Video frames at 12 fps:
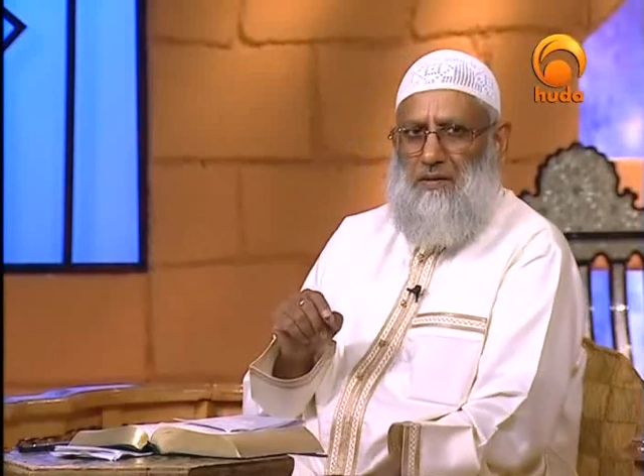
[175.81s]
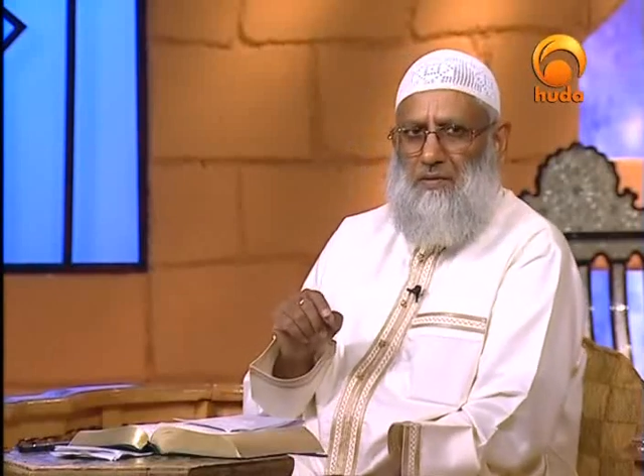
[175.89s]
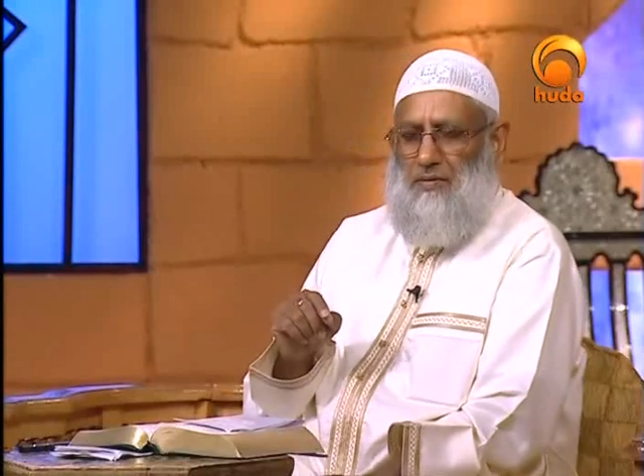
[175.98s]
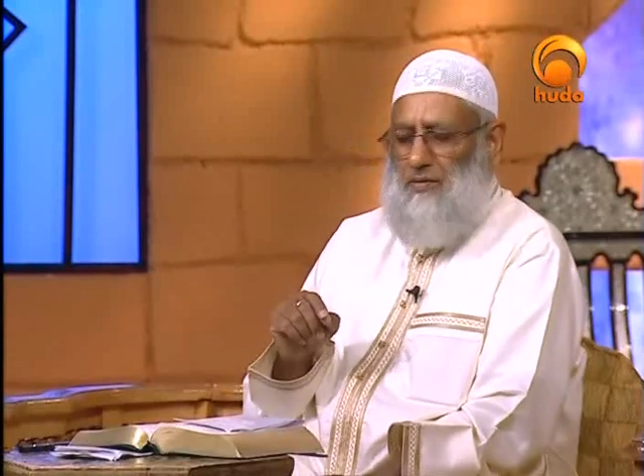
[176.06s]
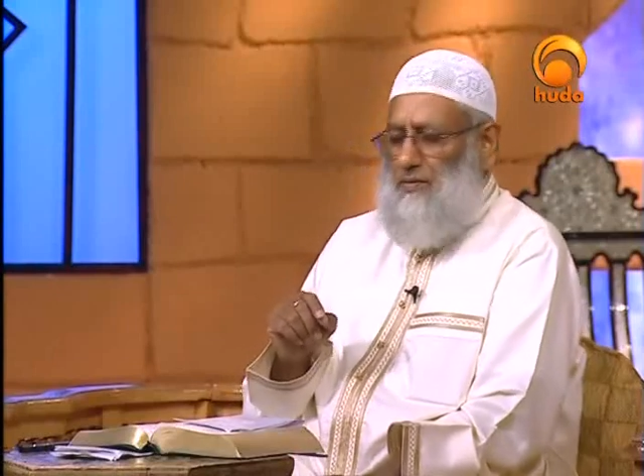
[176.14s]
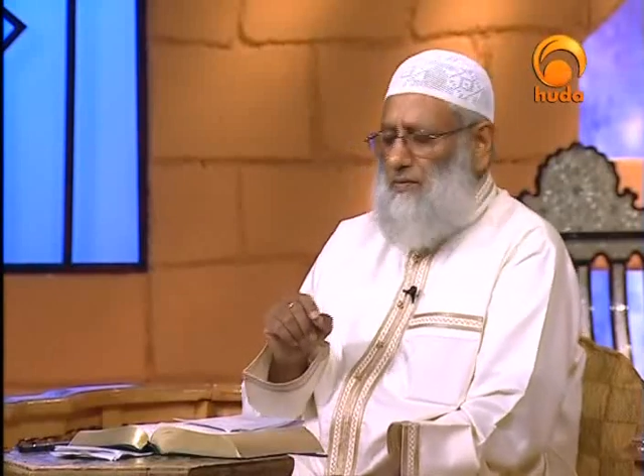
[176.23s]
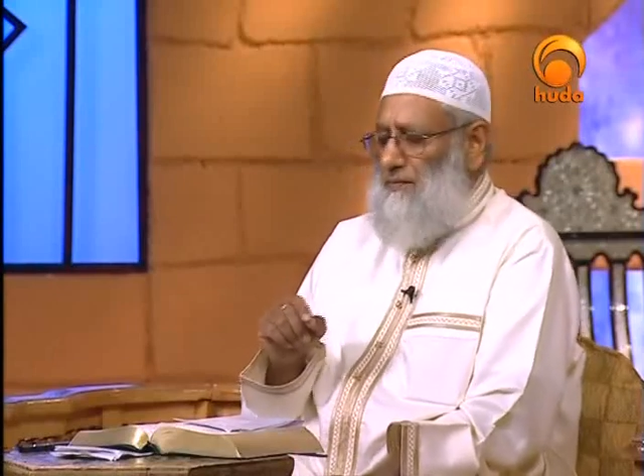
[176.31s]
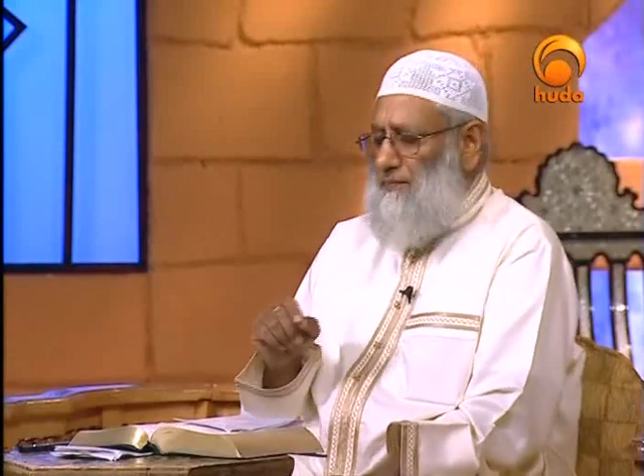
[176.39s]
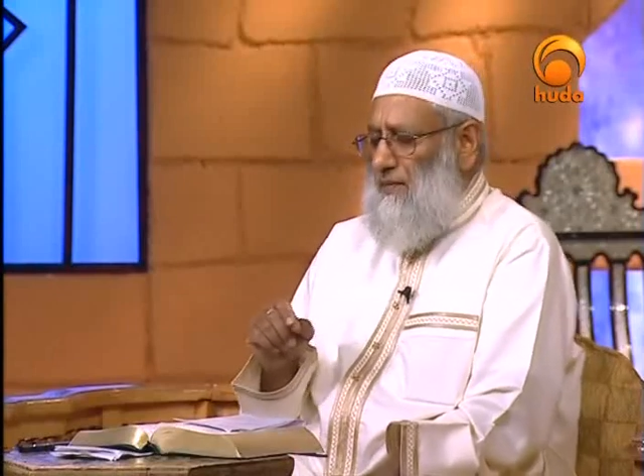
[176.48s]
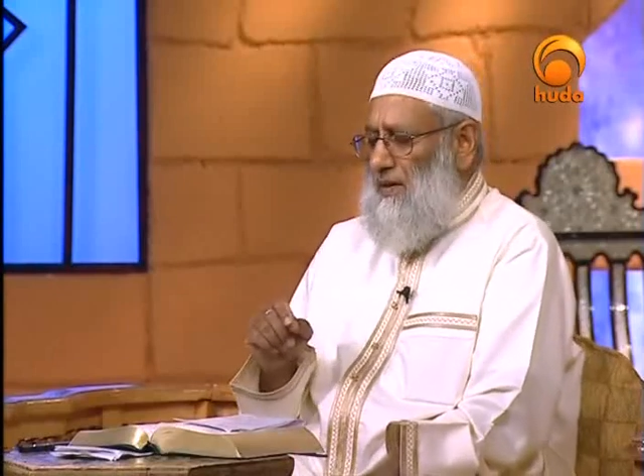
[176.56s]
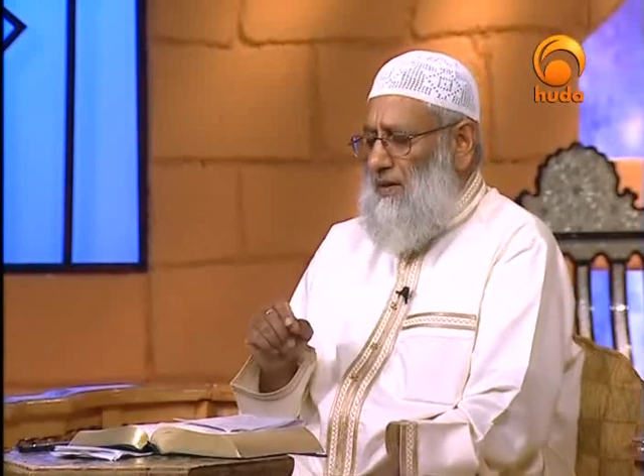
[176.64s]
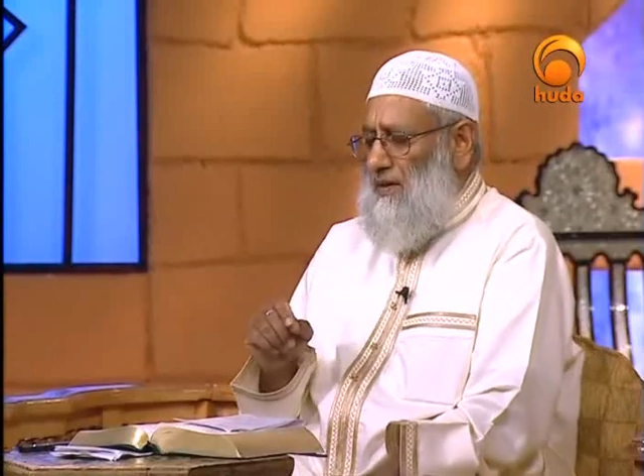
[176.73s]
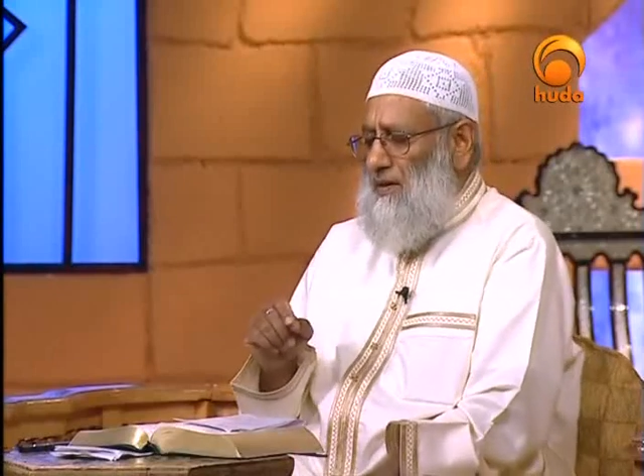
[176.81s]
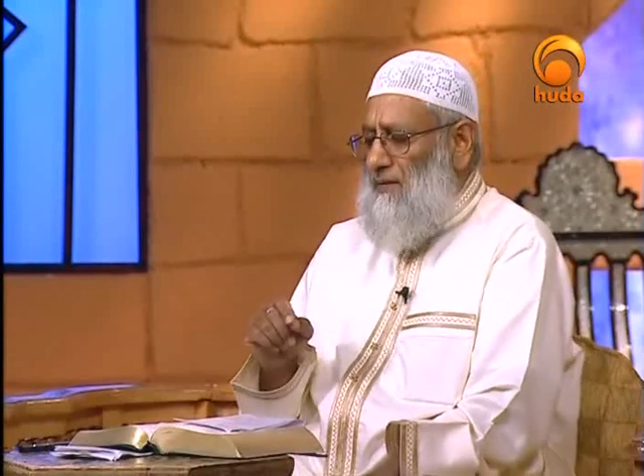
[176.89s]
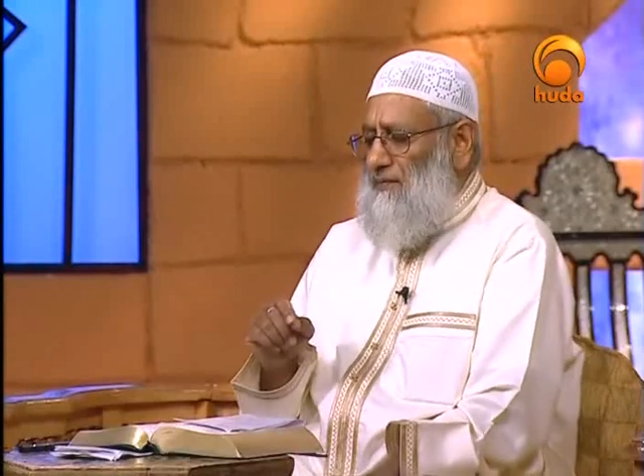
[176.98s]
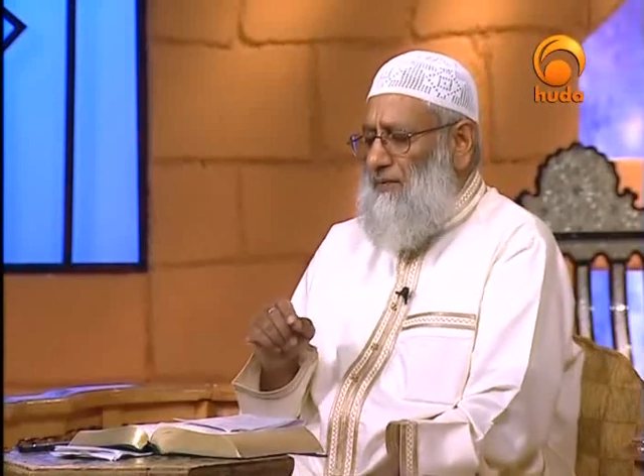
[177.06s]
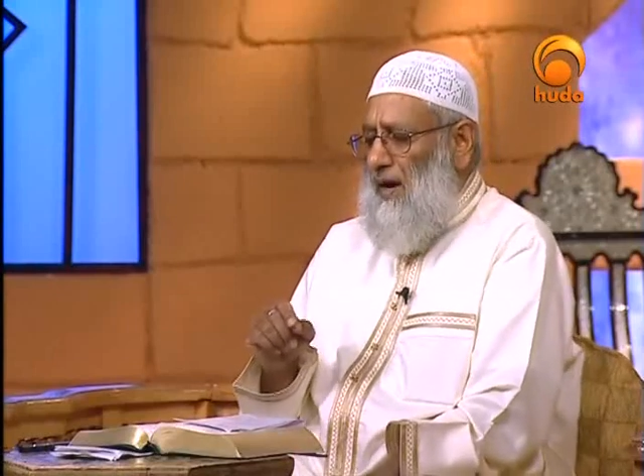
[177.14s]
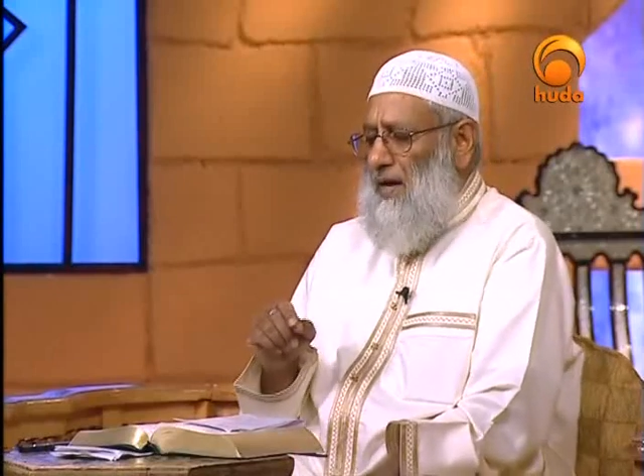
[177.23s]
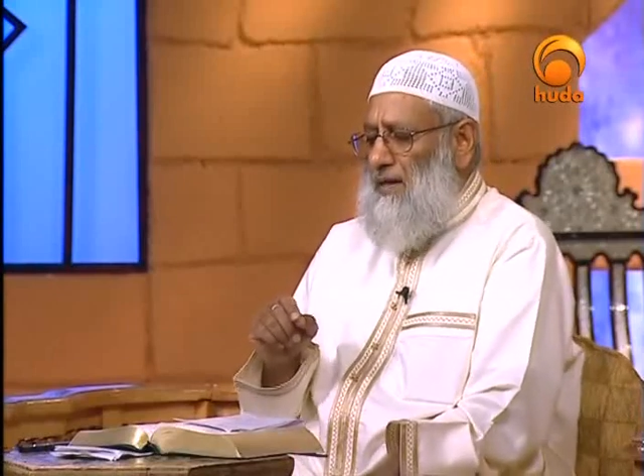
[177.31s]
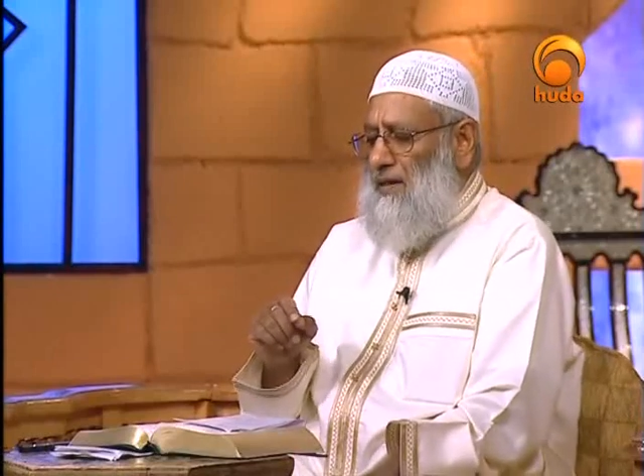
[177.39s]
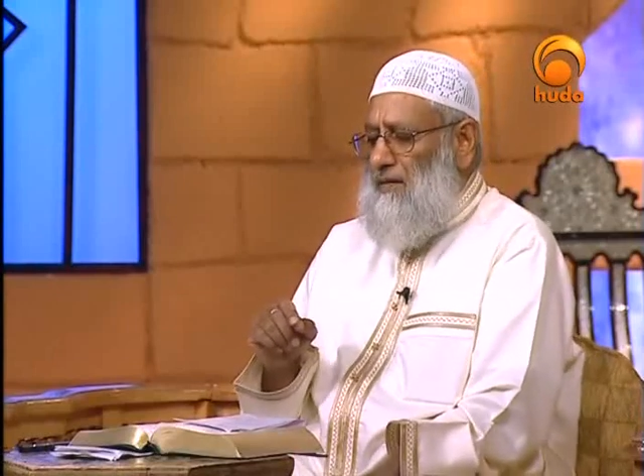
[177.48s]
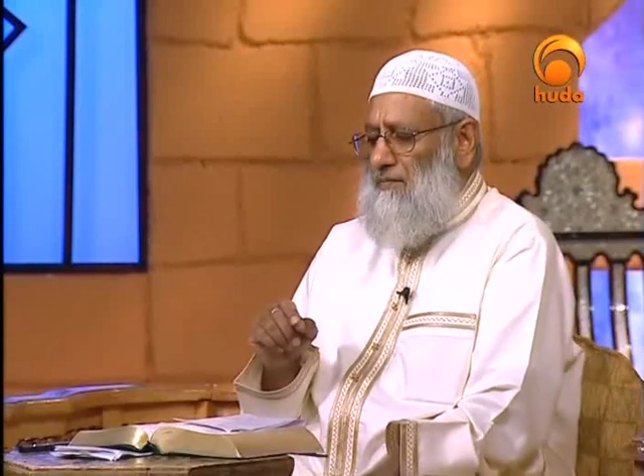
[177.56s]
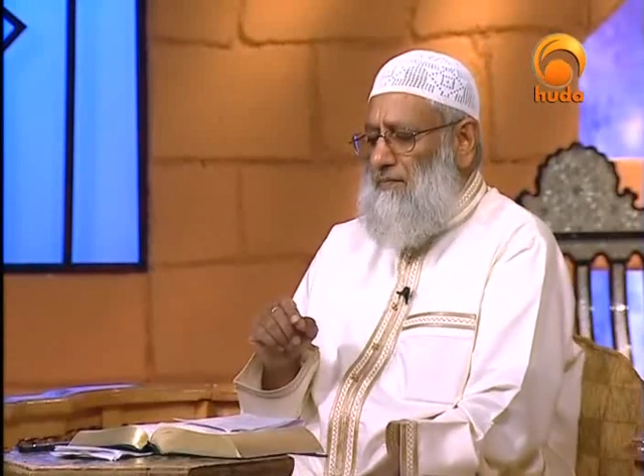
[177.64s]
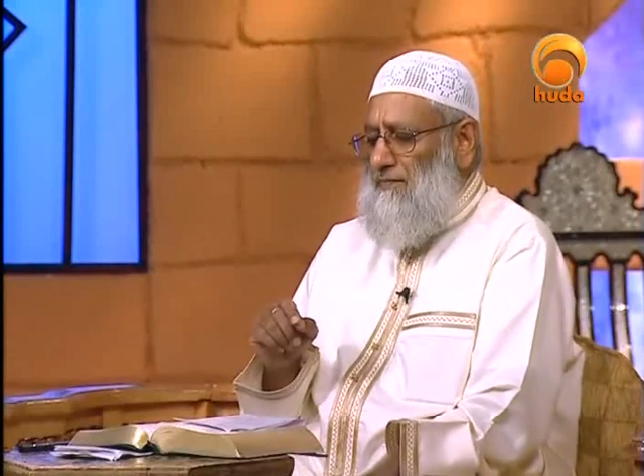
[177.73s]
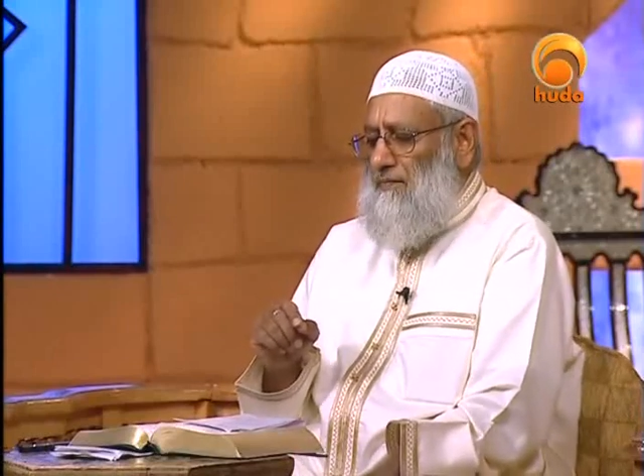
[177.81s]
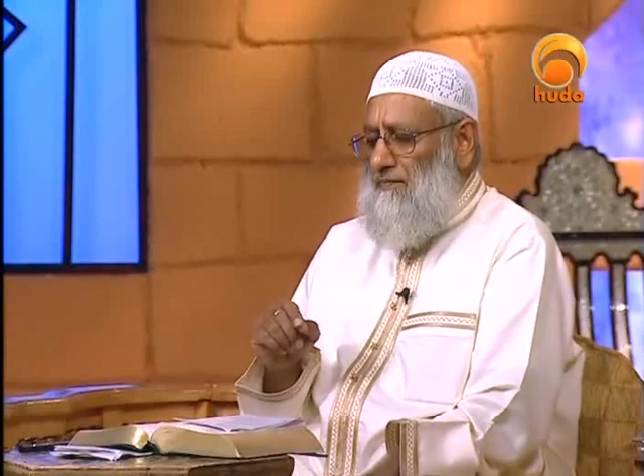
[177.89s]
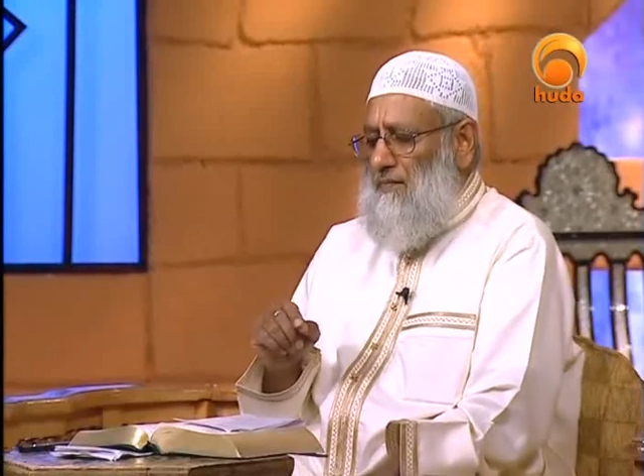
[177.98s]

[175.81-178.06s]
to define him